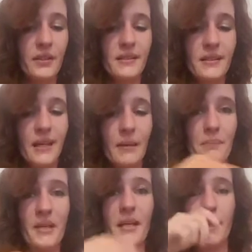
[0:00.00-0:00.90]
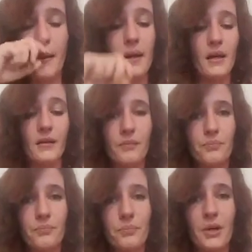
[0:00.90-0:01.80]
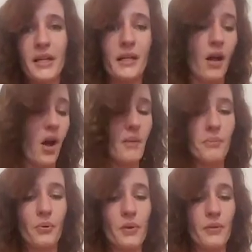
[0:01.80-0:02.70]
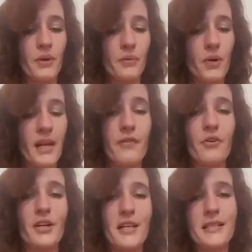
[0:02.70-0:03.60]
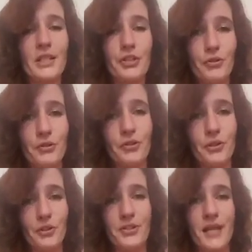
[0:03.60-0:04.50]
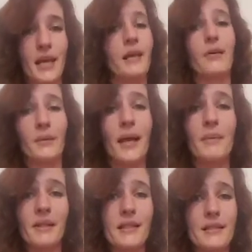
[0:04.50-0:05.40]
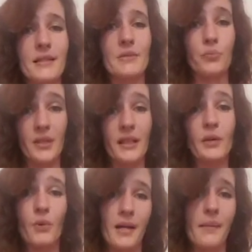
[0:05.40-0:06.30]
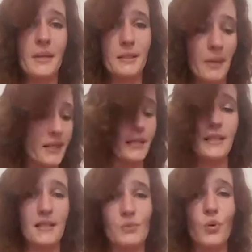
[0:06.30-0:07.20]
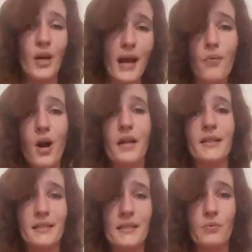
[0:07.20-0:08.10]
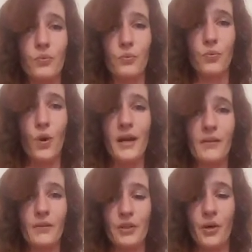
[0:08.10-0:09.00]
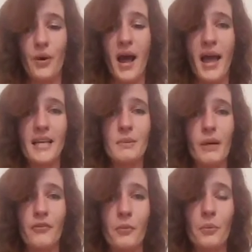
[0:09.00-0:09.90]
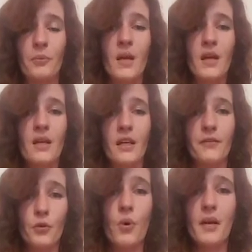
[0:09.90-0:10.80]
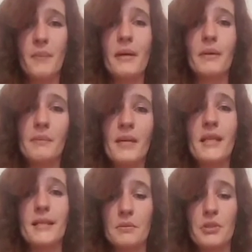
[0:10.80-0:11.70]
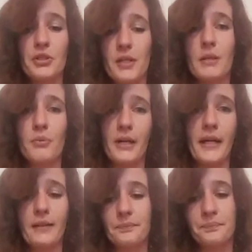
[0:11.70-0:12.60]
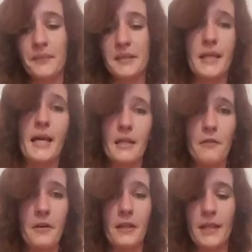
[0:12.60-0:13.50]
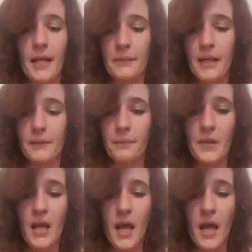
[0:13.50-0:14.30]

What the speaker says: It's going to be pretty on point with whatever it is that you're saying, okay, but this is really what I'm expecting. This is what I want. This is what, I expect from, if you want to be with me, this is what you need to bring. That's kind of the feeling that I'm getting.